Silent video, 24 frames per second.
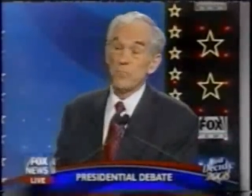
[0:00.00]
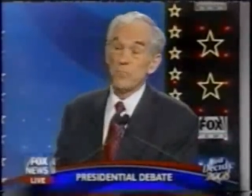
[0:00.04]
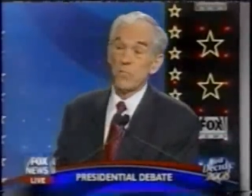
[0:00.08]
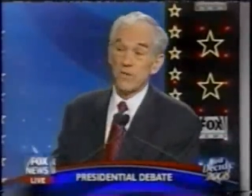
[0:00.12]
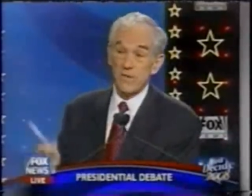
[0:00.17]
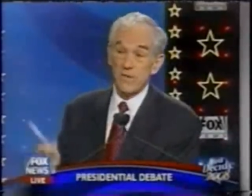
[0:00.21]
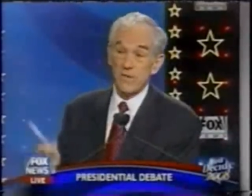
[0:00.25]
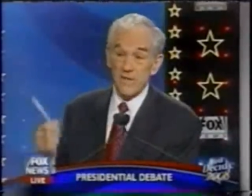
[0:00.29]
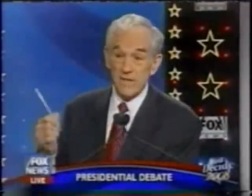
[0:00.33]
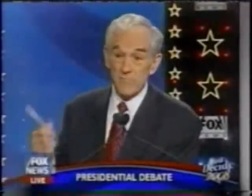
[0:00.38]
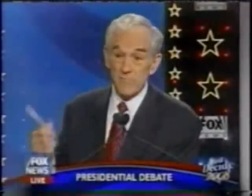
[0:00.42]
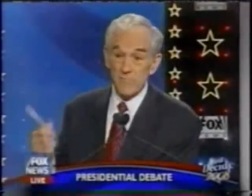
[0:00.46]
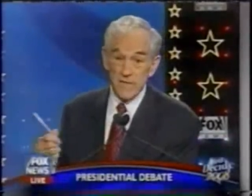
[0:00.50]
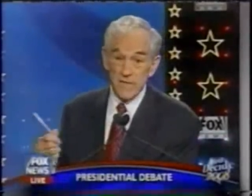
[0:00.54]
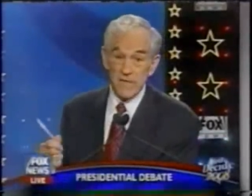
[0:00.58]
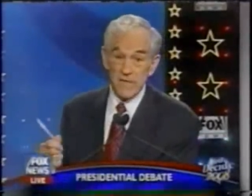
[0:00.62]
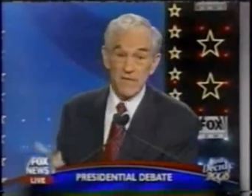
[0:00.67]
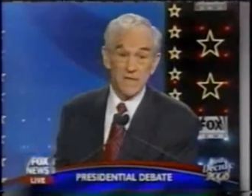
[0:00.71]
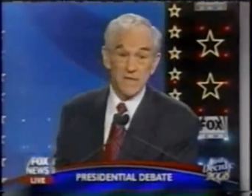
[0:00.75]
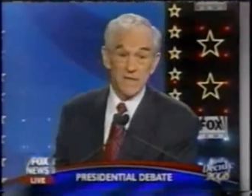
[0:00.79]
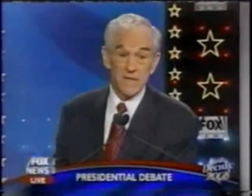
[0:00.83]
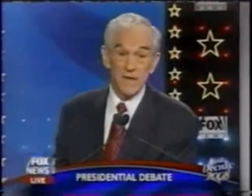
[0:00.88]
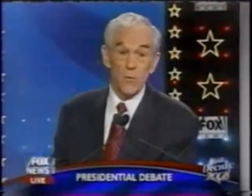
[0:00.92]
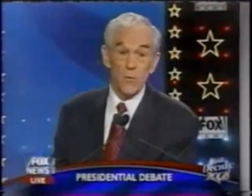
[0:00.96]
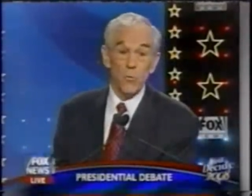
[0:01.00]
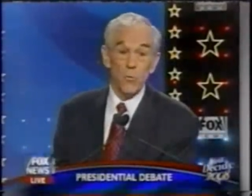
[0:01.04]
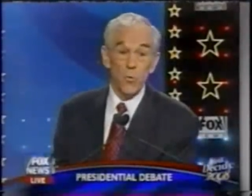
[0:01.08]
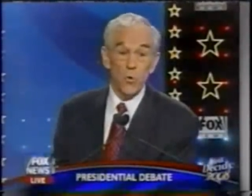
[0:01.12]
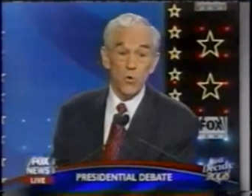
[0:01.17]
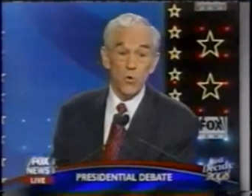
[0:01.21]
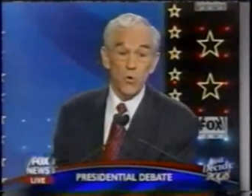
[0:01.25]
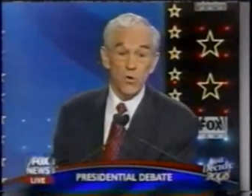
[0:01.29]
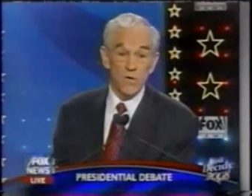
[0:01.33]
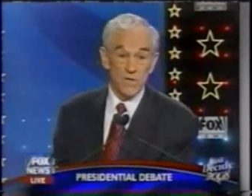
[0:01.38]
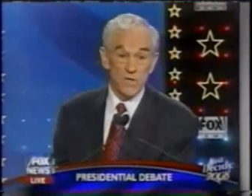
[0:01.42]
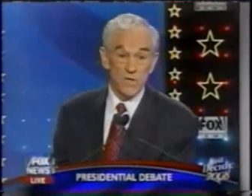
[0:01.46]
Believe me, that
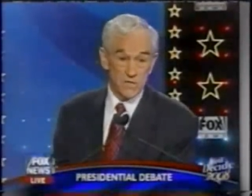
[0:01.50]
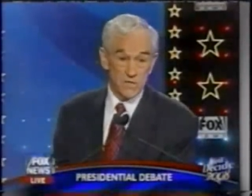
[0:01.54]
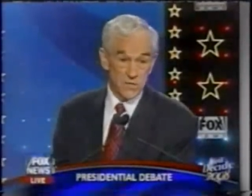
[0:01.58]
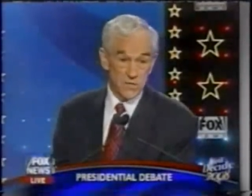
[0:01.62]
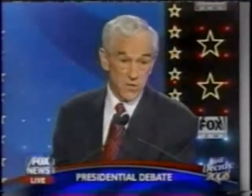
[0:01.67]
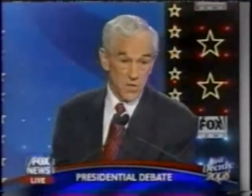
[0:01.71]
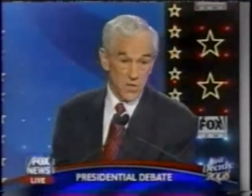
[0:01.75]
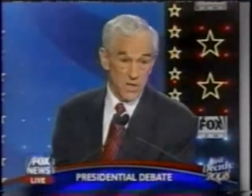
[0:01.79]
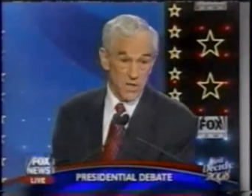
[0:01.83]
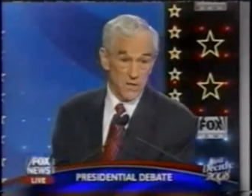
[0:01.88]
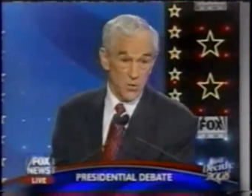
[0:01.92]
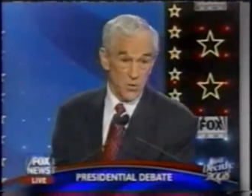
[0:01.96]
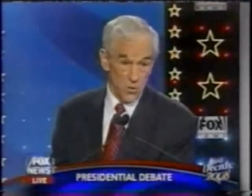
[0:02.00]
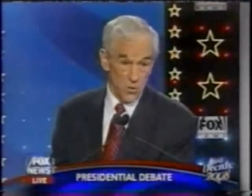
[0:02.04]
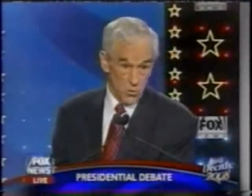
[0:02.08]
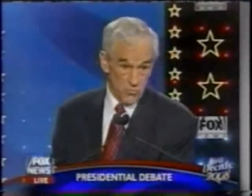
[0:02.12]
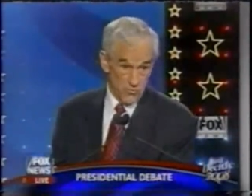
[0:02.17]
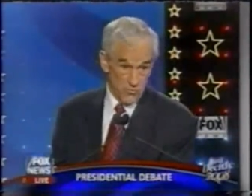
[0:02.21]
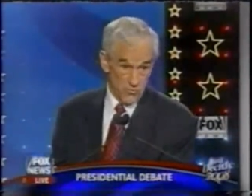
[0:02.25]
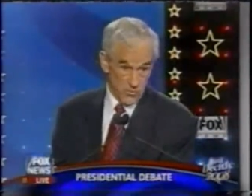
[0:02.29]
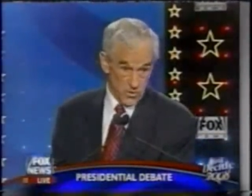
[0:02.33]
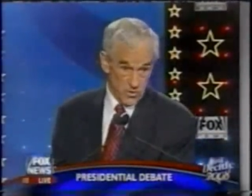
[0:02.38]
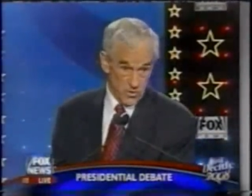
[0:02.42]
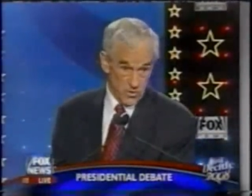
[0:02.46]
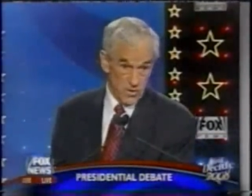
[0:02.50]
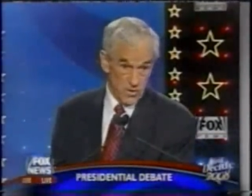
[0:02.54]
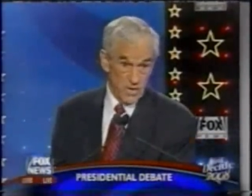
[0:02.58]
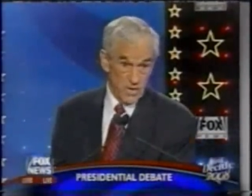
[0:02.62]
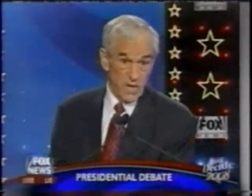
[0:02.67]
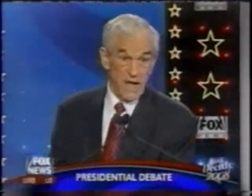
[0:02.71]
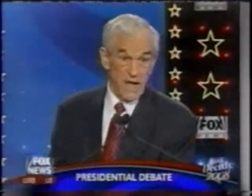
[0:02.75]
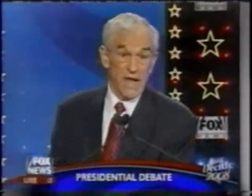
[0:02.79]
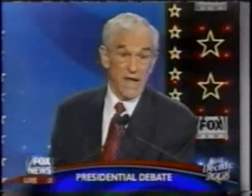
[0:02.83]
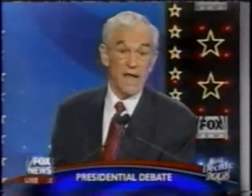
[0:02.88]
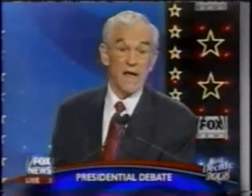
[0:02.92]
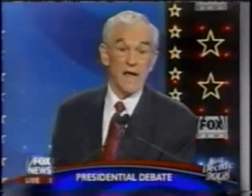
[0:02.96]
war is not over.
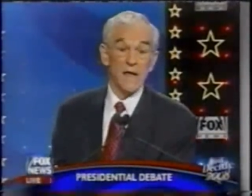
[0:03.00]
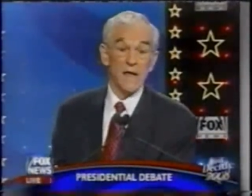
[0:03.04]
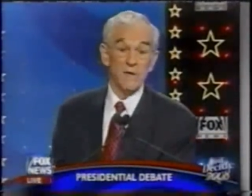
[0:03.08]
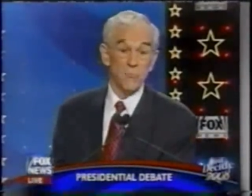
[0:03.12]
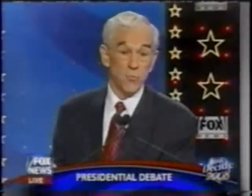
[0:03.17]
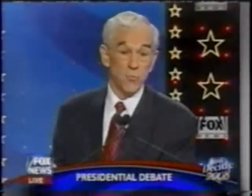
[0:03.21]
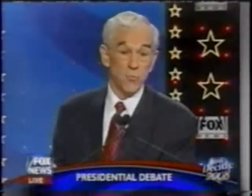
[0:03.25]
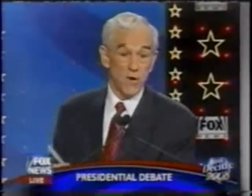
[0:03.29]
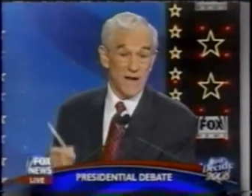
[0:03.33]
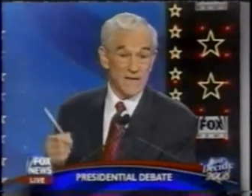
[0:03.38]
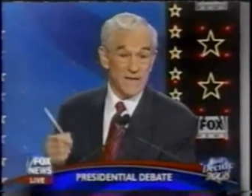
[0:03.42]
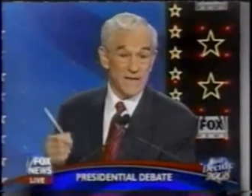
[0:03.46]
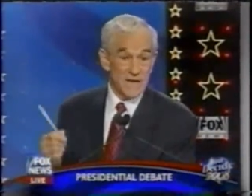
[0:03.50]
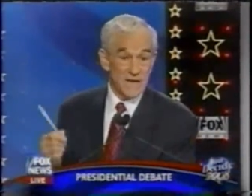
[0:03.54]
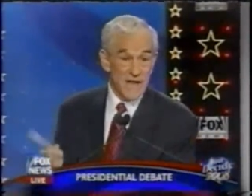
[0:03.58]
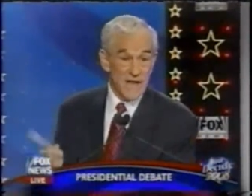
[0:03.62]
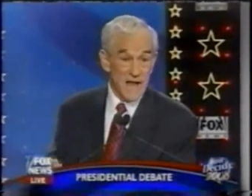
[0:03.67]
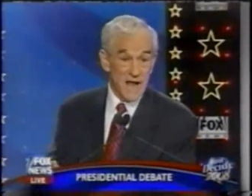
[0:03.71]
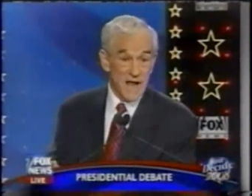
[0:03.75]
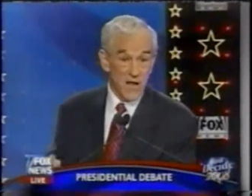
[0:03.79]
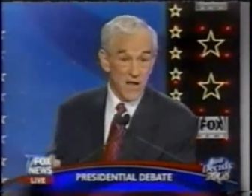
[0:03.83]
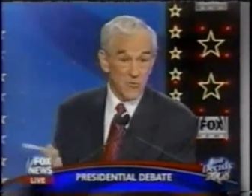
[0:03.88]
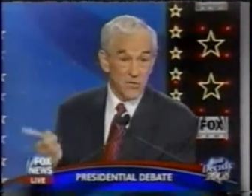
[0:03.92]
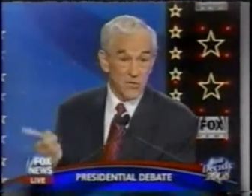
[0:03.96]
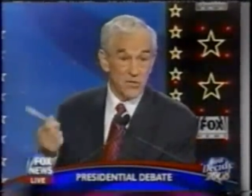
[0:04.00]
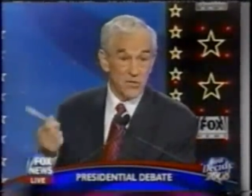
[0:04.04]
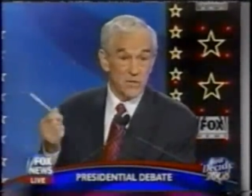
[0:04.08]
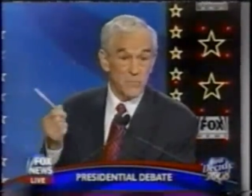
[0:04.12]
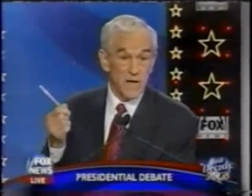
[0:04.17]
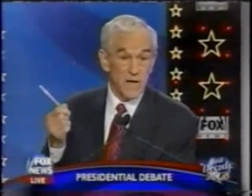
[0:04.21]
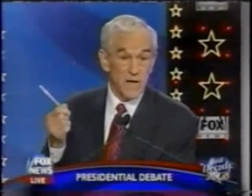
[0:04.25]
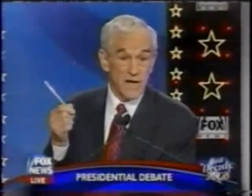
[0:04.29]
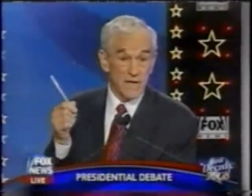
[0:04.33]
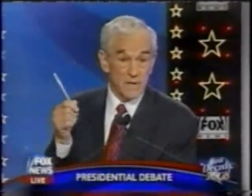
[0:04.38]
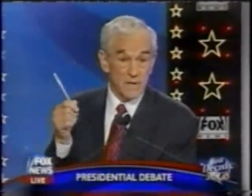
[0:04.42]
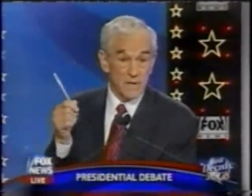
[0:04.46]
And right now, they're
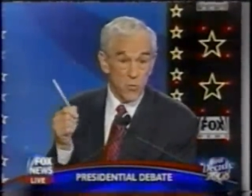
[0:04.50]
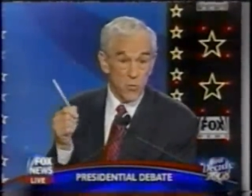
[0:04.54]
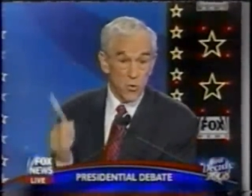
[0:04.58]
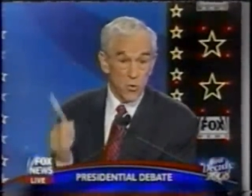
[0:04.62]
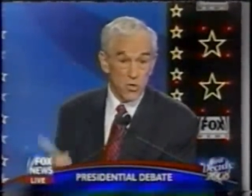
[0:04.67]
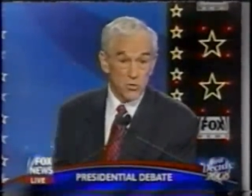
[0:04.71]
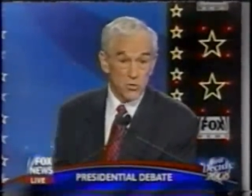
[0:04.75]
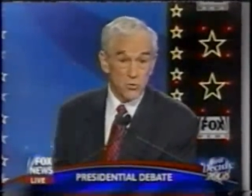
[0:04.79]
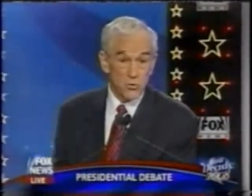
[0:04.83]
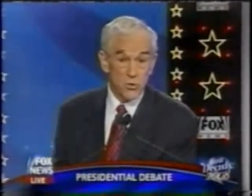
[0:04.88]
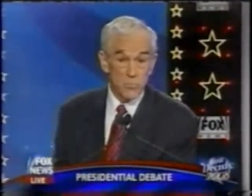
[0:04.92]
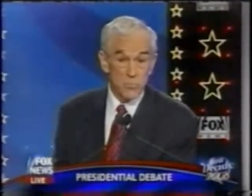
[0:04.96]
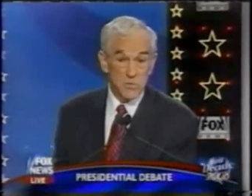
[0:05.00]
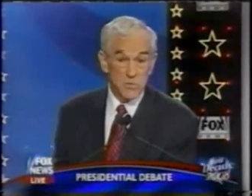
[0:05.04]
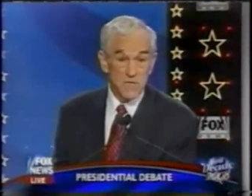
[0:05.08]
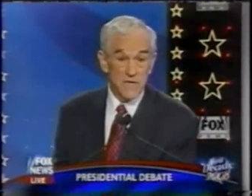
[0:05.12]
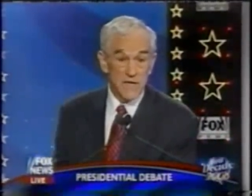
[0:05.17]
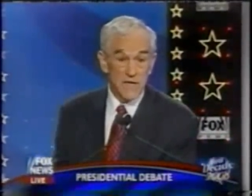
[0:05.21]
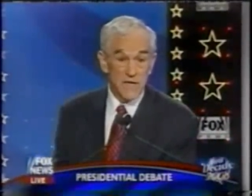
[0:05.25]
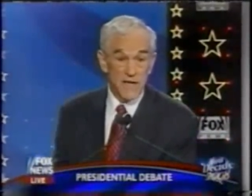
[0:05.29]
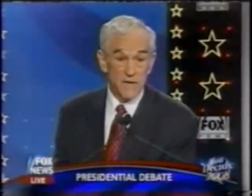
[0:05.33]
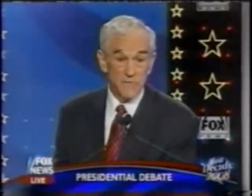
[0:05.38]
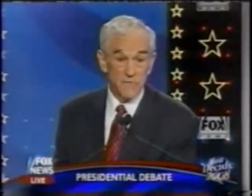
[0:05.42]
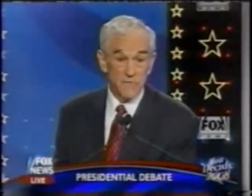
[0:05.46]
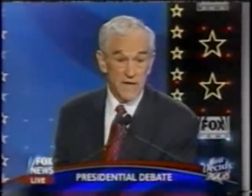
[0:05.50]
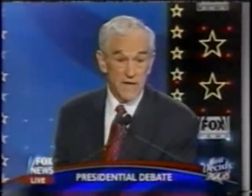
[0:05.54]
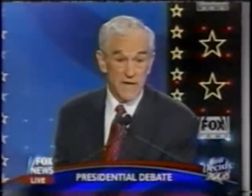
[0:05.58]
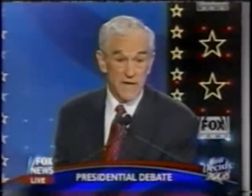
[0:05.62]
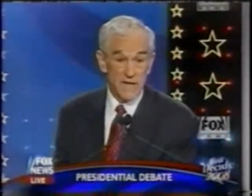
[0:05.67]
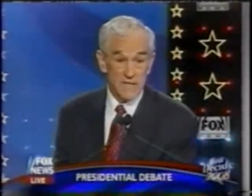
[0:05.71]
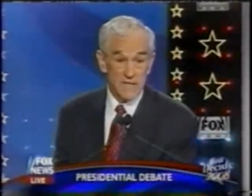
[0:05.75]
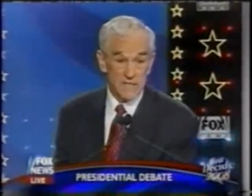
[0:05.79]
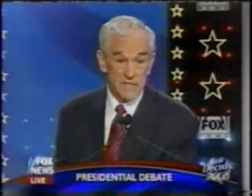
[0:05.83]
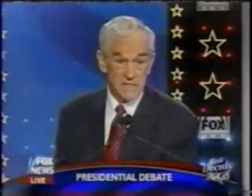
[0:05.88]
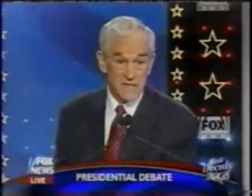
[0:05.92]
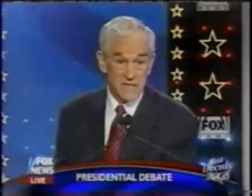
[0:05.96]
demanding more troops in
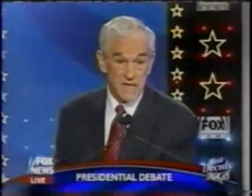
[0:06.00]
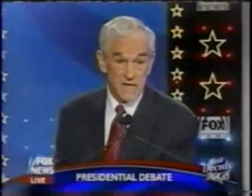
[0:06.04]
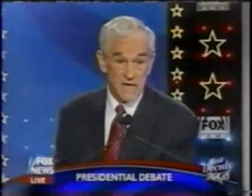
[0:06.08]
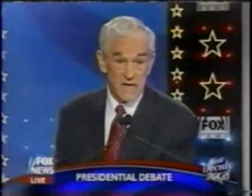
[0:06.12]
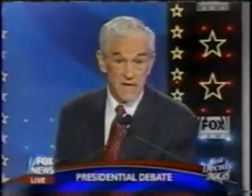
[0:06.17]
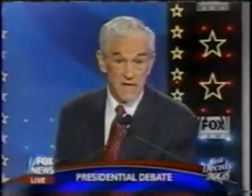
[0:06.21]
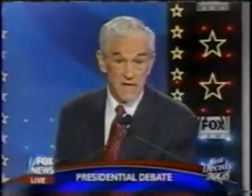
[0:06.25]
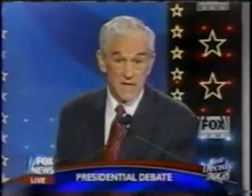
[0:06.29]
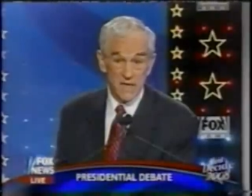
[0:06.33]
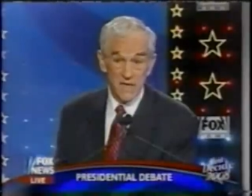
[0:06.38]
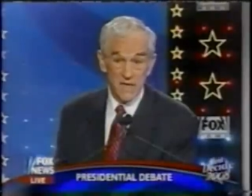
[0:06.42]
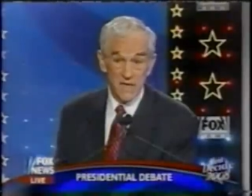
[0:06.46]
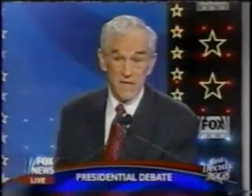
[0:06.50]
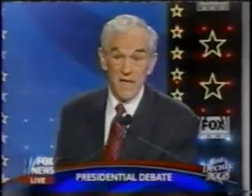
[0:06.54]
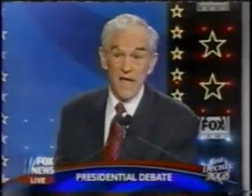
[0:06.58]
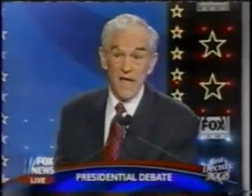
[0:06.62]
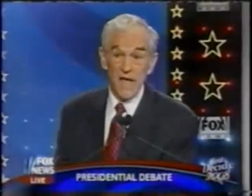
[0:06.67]
Afghanistan,